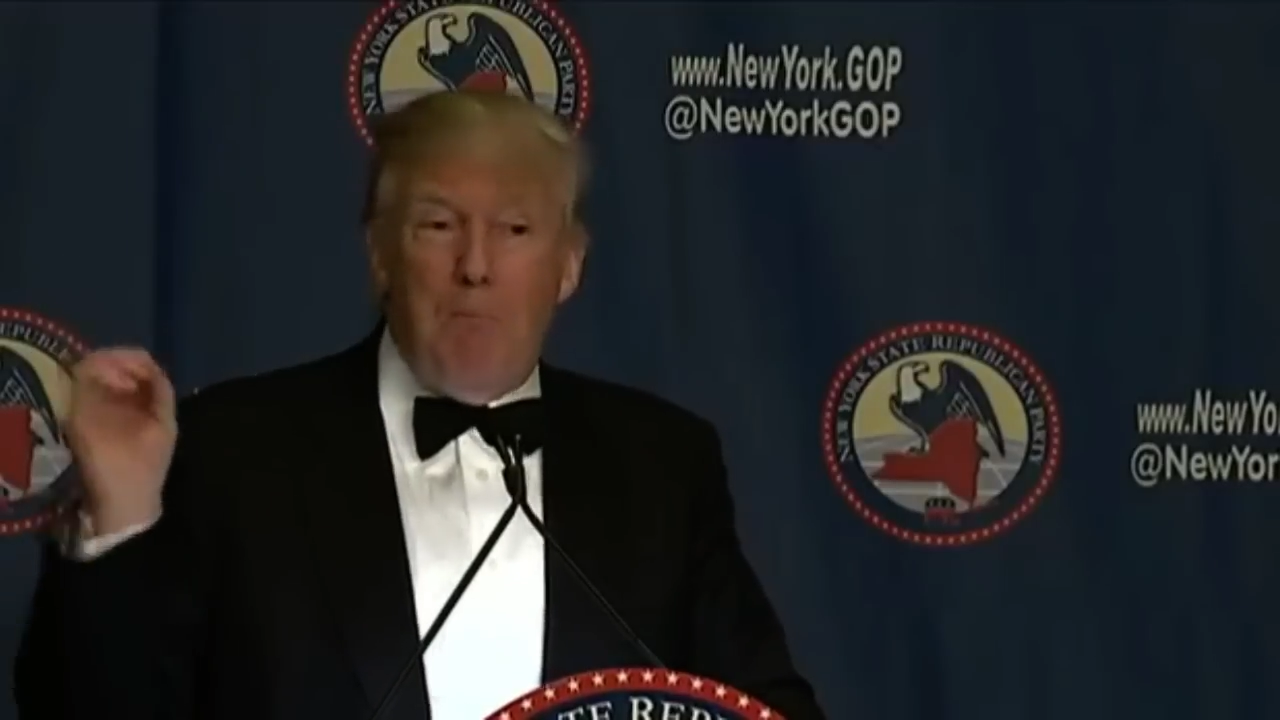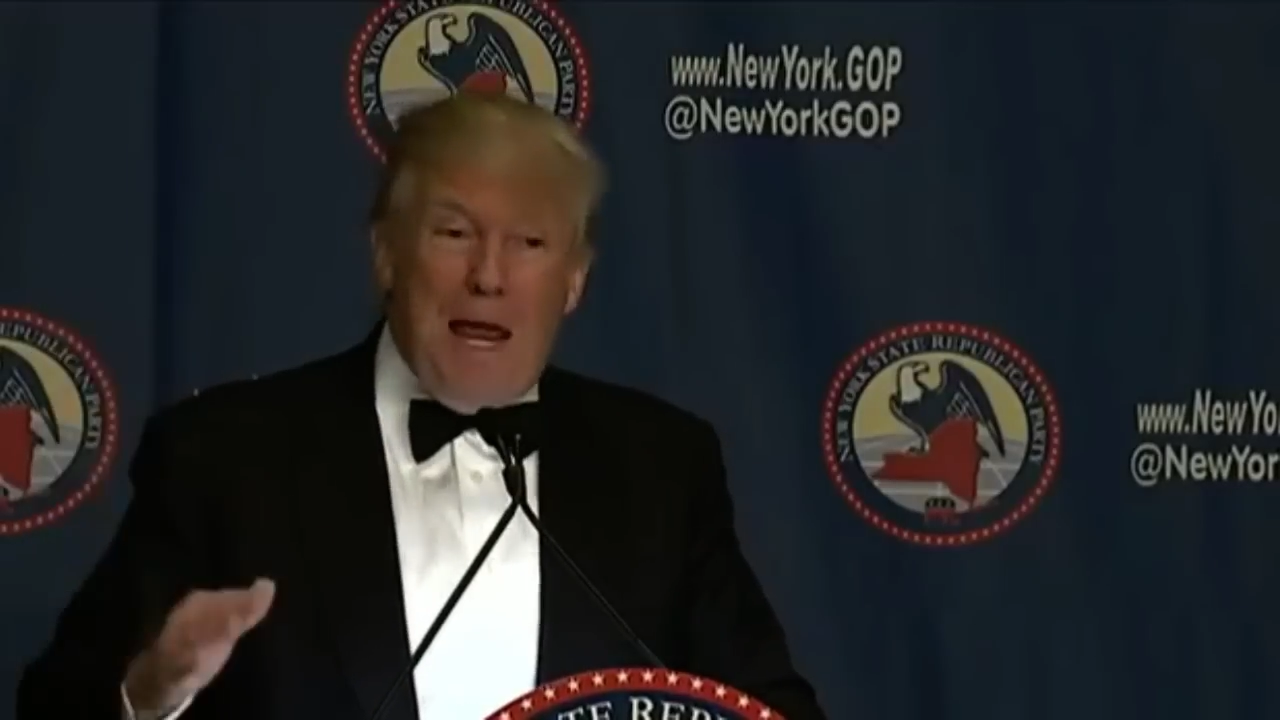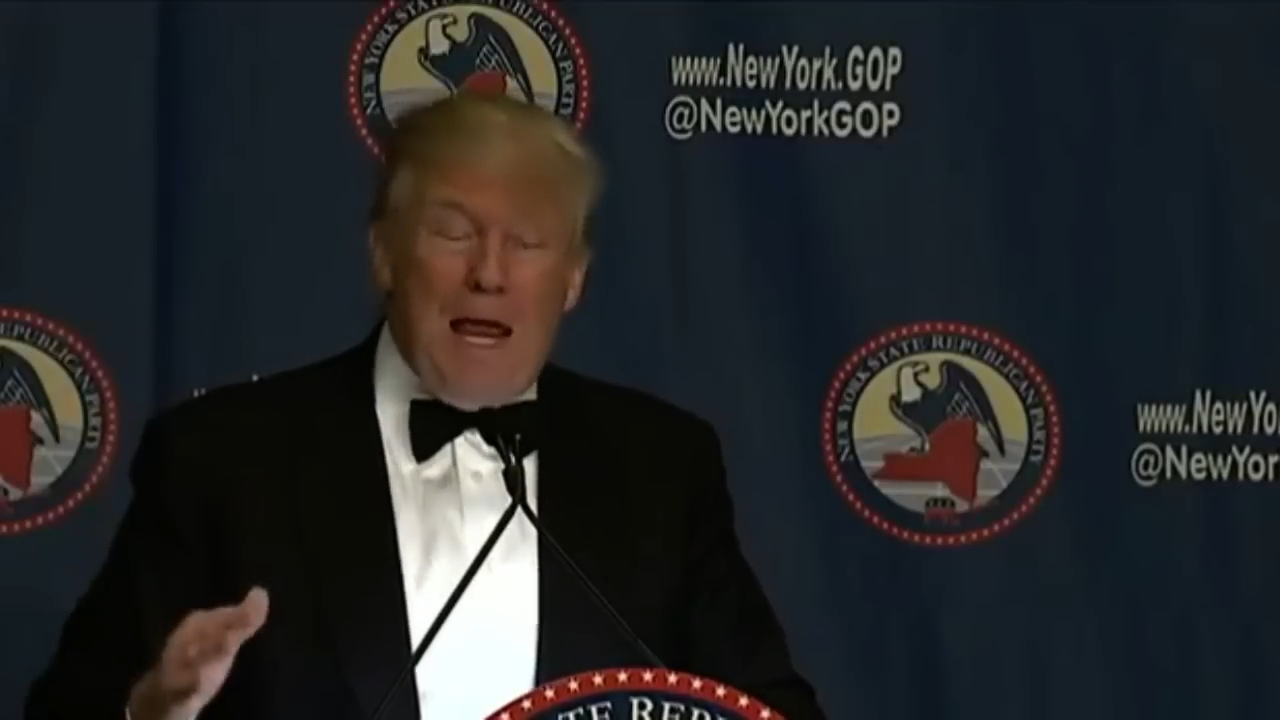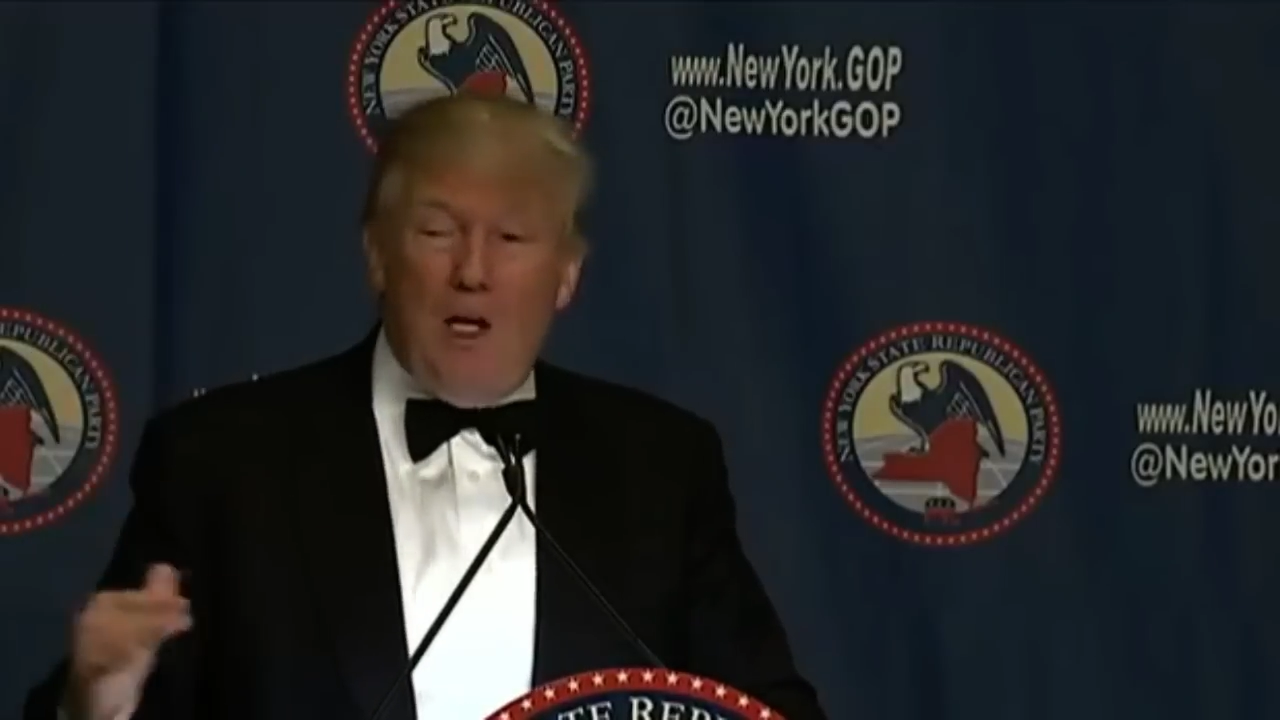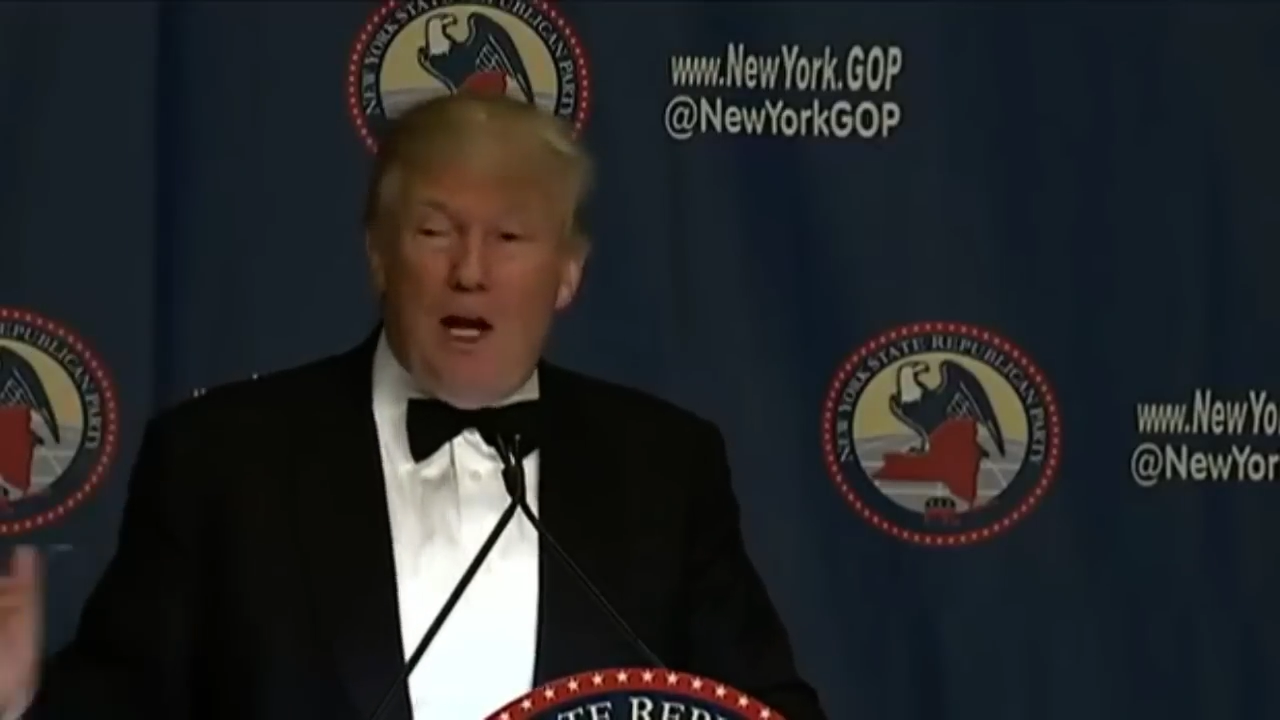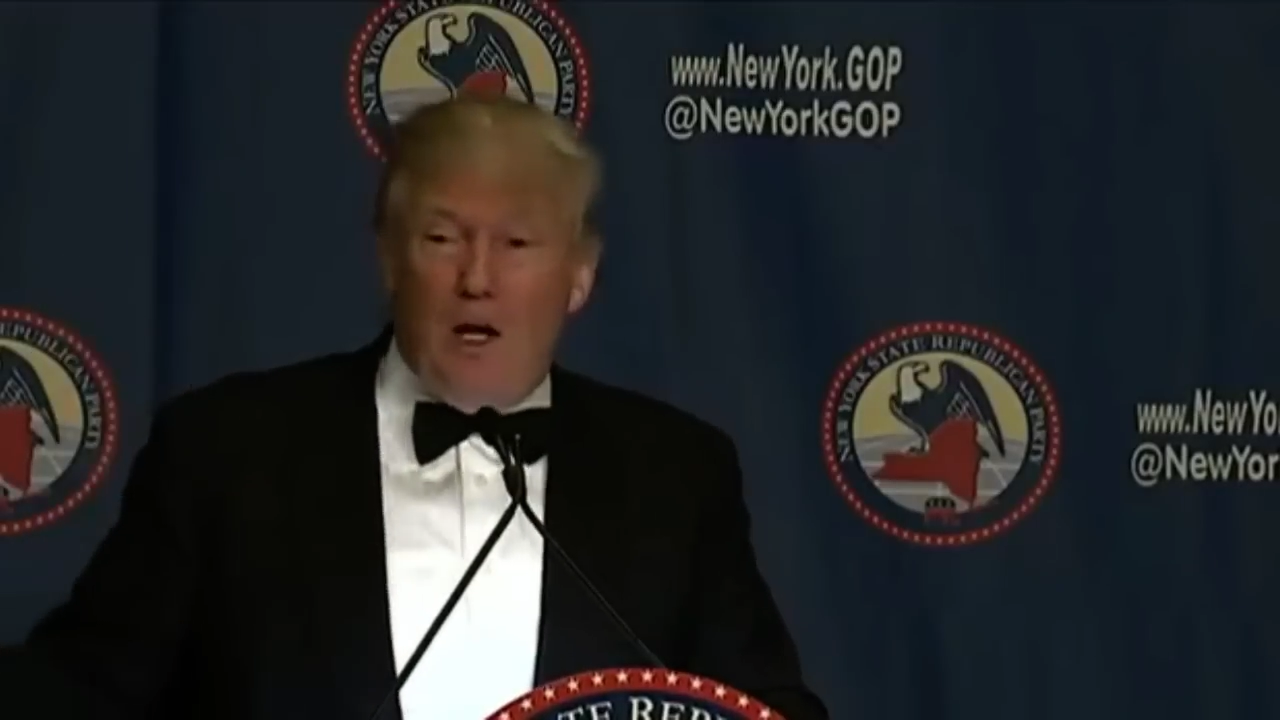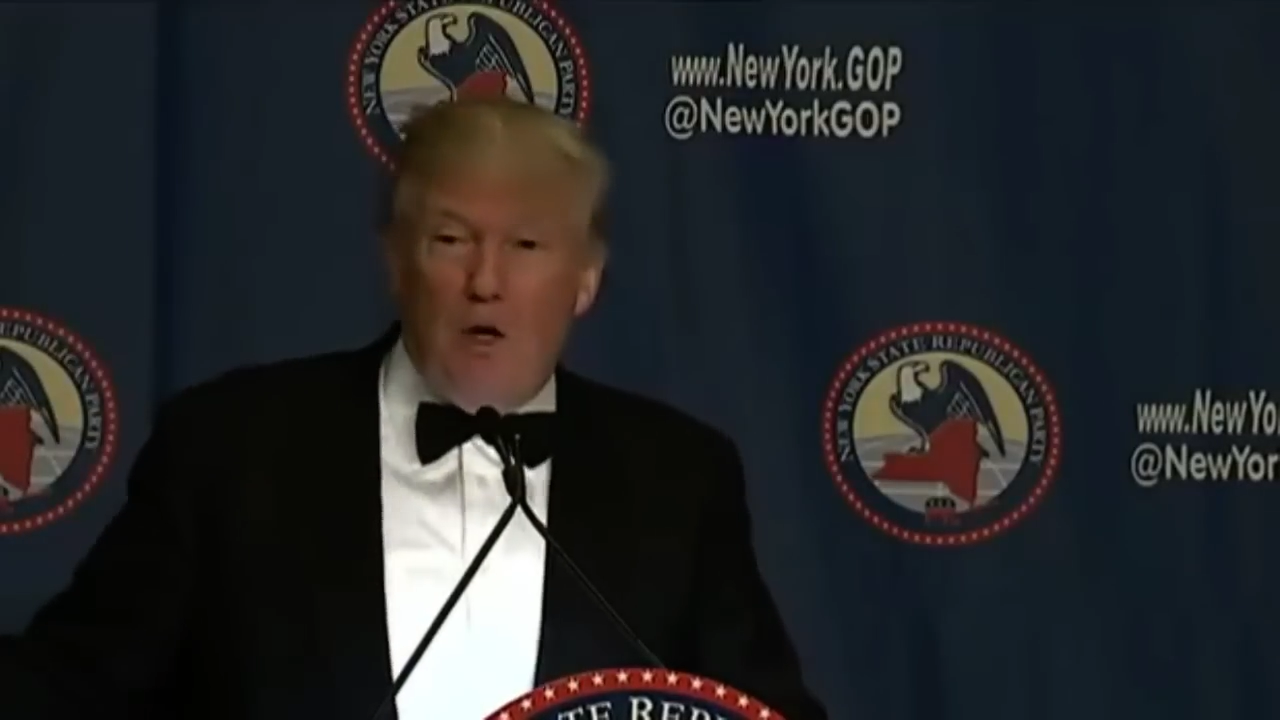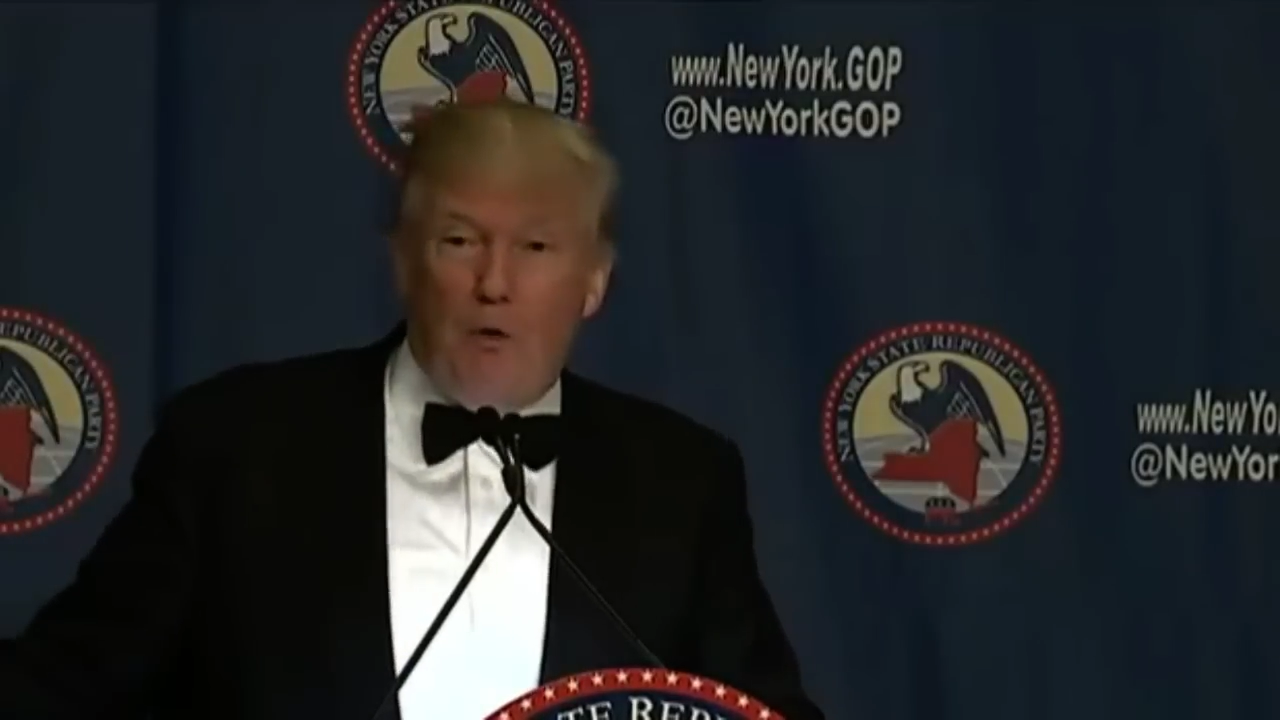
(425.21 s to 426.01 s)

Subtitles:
had to